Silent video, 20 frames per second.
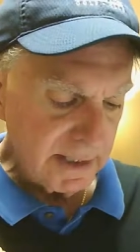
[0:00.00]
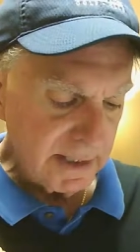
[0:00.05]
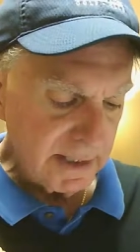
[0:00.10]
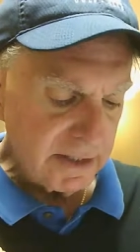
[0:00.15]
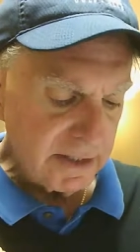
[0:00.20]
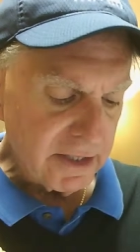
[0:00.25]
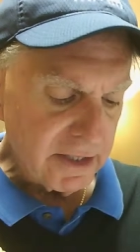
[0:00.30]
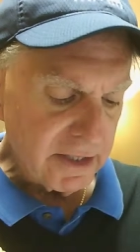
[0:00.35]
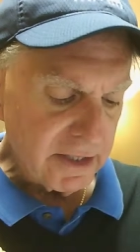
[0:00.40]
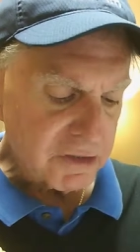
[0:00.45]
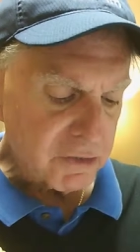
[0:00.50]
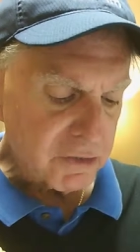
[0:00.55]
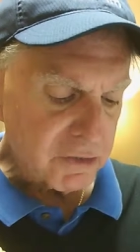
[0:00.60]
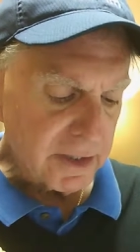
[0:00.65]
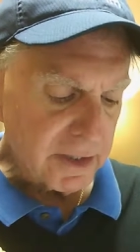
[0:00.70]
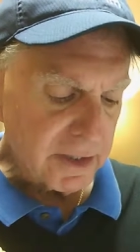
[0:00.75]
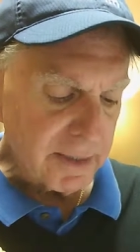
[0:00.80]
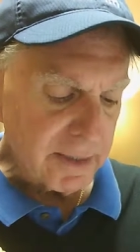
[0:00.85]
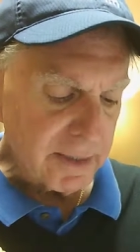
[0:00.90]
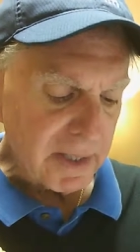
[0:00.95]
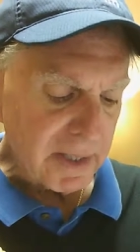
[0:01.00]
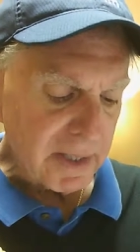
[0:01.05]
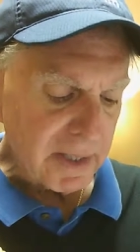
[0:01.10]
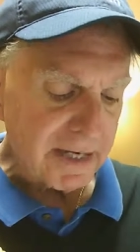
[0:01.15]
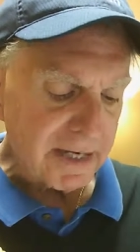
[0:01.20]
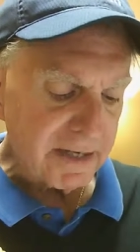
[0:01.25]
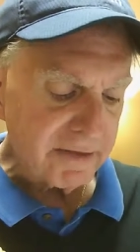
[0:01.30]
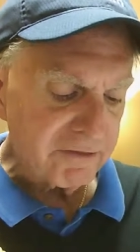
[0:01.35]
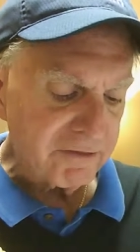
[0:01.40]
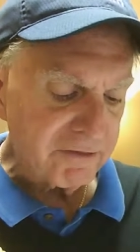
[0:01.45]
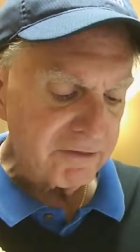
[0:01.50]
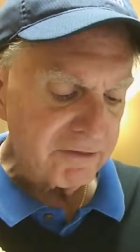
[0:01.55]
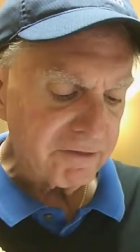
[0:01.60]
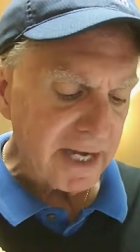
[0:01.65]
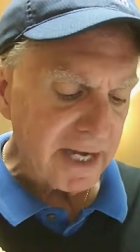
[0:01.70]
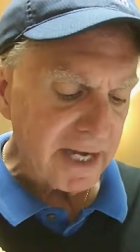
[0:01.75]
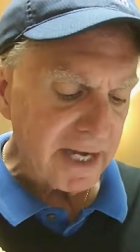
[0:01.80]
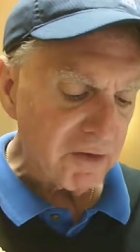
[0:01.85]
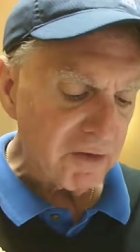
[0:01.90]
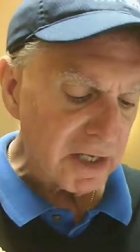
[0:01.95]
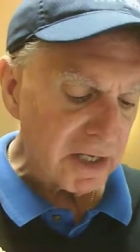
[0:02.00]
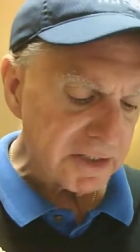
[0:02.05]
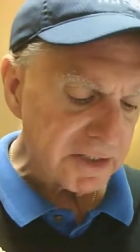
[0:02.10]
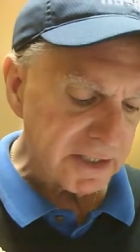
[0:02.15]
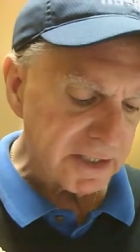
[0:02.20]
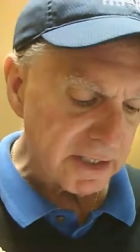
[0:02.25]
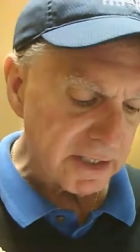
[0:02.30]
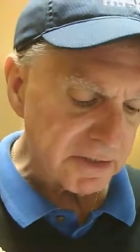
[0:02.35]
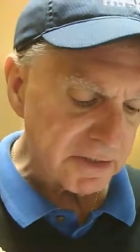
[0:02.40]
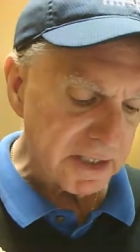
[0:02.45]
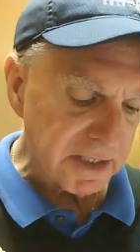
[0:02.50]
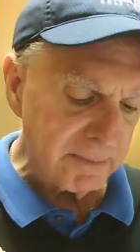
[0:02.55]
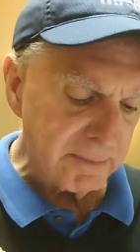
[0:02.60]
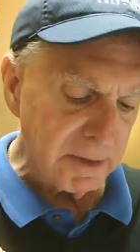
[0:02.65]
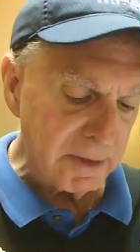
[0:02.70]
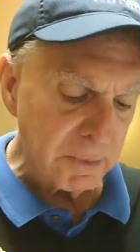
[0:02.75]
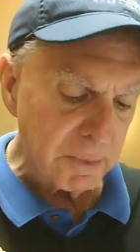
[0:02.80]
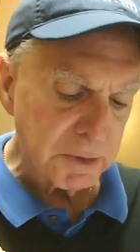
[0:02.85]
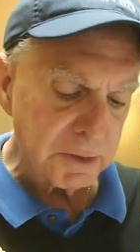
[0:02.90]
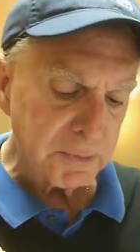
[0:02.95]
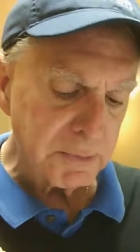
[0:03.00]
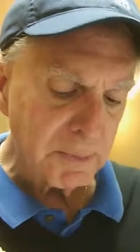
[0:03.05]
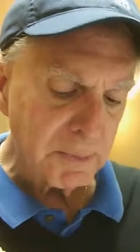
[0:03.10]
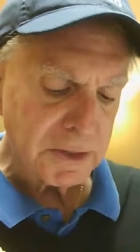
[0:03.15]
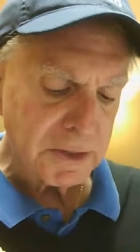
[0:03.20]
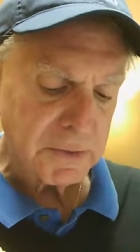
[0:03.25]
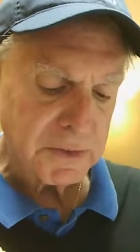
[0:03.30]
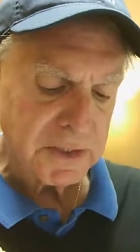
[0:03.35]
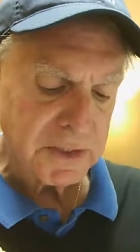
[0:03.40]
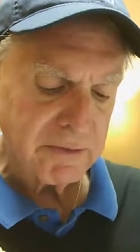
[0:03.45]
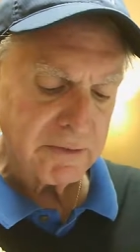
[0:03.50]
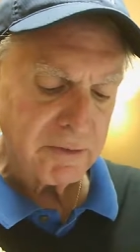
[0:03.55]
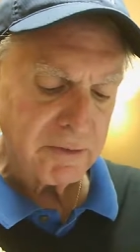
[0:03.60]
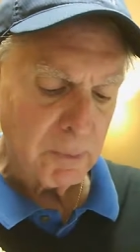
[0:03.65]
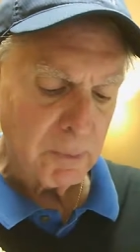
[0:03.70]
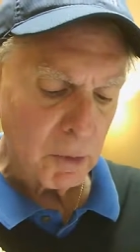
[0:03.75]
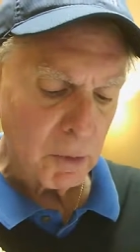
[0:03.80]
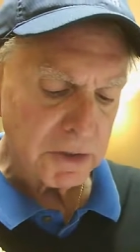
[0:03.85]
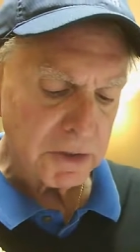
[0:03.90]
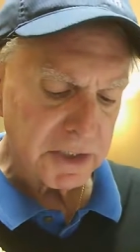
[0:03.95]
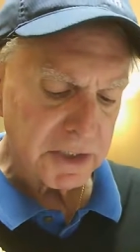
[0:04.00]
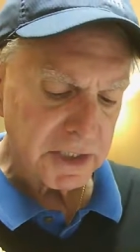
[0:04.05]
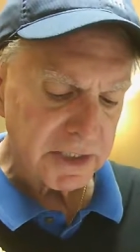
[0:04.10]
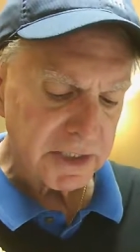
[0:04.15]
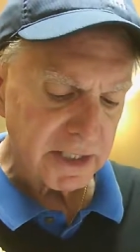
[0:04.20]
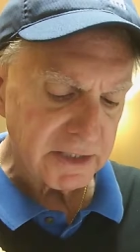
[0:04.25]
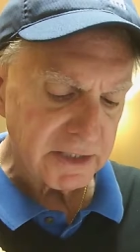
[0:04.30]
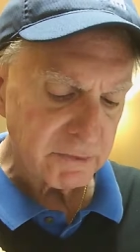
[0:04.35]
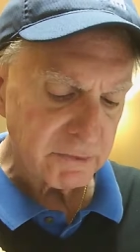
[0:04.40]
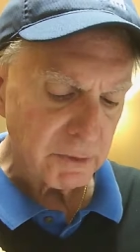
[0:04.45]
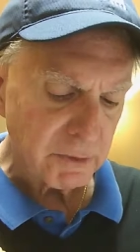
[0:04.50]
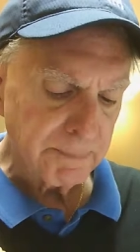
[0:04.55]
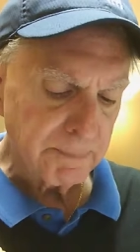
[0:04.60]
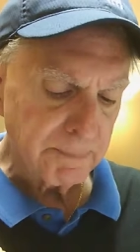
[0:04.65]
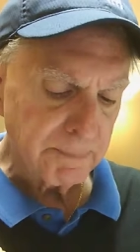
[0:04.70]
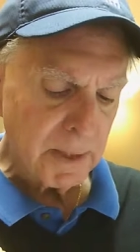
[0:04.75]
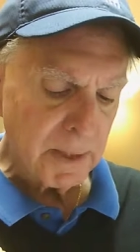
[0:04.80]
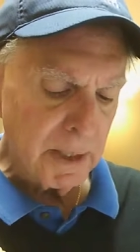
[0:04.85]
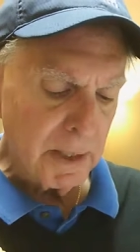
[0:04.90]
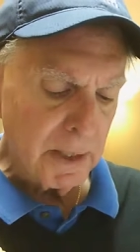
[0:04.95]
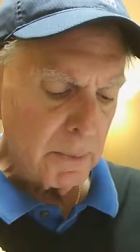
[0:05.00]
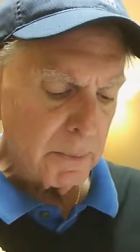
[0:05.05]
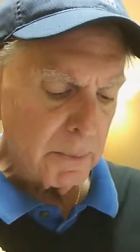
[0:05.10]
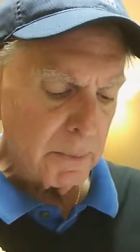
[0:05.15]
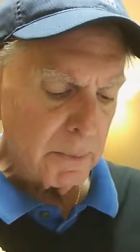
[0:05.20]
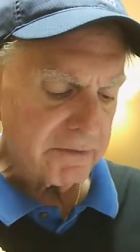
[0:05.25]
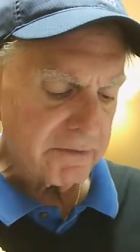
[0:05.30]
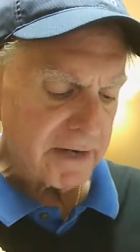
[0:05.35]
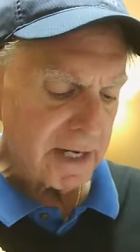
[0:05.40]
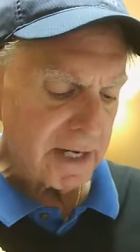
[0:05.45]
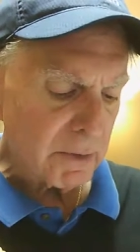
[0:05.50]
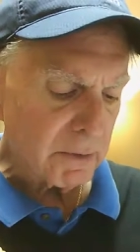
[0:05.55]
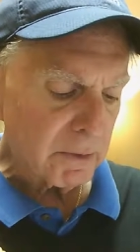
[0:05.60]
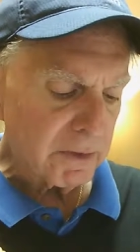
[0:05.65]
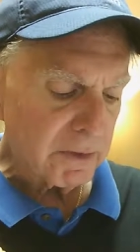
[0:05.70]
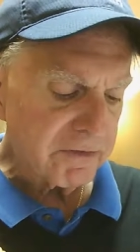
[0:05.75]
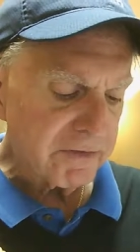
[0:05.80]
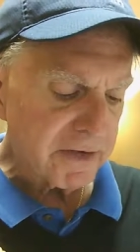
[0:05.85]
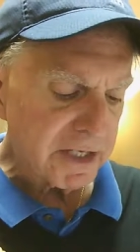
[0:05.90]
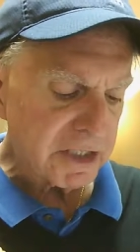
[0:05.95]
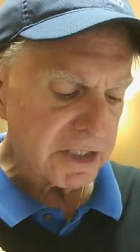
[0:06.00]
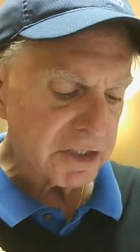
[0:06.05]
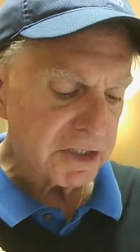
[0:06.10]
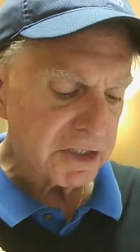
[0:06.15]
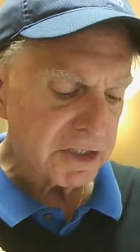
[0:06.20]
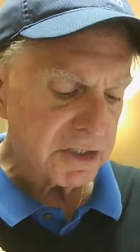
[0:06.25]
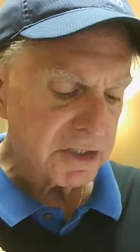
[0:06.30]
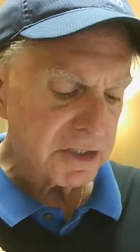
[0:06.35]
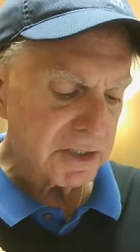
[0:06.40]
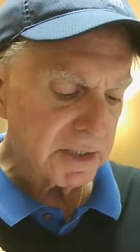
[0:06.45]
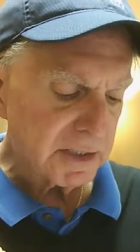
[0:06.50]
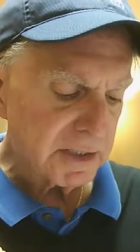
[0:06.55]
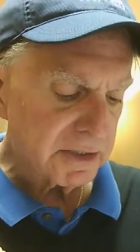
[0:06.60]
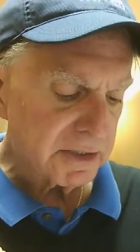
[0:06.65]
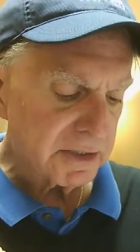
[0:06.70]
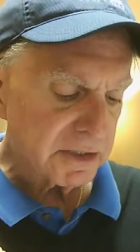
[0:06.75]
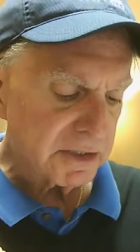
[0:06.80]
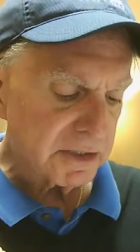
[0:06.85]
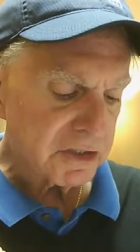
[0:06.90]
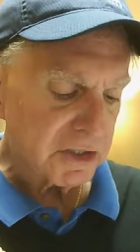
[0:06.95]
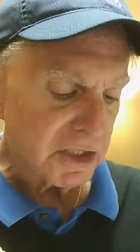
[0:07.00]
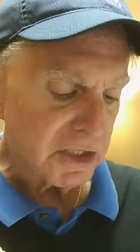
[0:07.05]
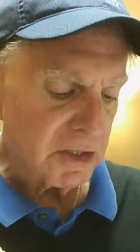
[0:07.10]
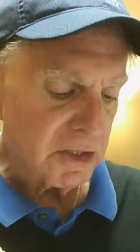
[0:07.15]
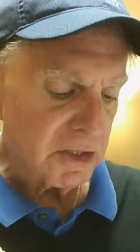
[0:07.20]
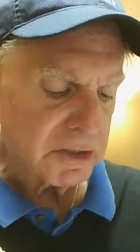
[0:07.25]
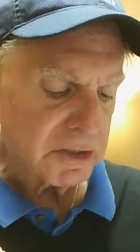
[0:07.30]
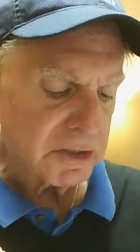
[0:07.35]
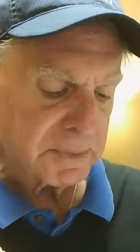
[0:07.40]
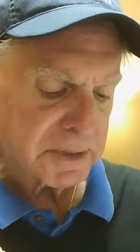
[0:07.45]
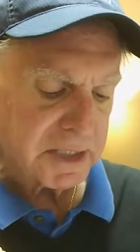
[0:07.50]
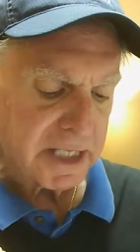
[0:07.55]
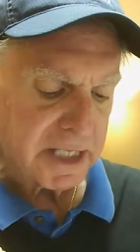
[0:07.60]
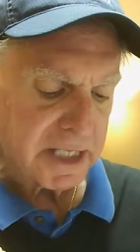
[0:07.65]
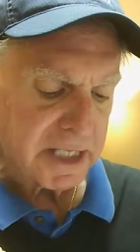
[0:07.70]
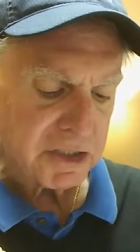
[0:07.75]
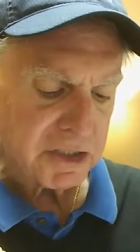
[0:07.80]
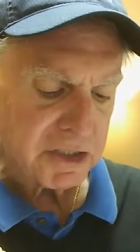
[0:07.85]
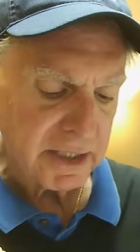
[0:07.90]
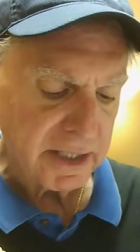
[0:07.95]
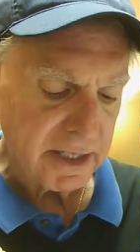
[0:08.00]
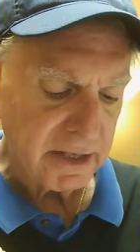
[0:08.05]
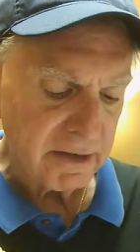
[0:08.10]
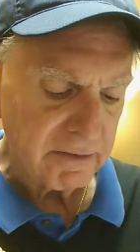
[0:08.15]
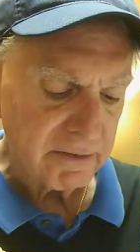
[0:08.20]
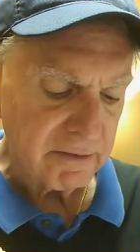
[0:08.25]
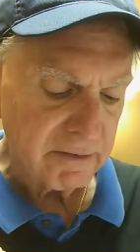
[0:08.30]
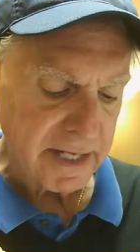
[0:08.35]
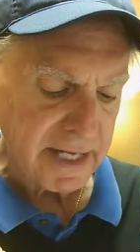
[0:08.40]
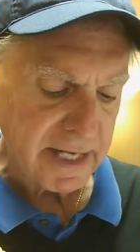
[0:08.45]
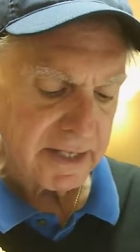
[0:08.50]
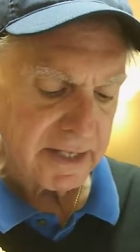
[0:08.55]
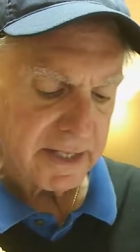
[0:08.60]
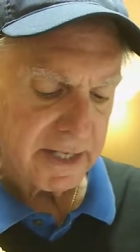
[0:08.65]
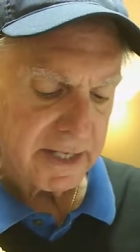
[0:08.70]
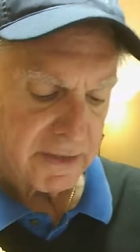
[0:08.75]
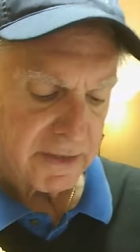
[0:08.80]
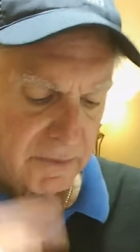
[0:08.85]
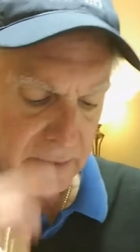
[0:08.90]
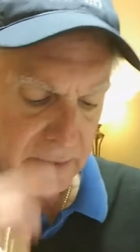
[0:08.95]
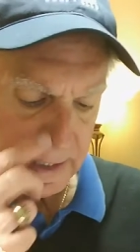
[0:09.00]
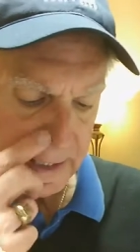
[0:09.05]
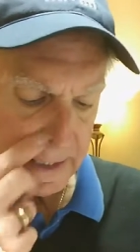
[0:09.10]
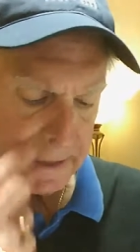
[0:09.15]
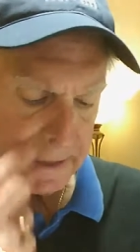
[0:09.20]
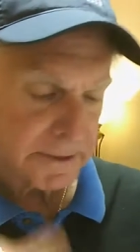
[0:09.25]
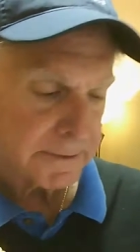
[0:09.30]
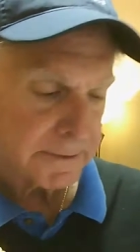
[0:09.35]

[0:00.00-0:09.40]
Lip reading: In the Australian black flying fox cells, the immune response was even more successful, with the viral infections slowed substantially over that of the other lines.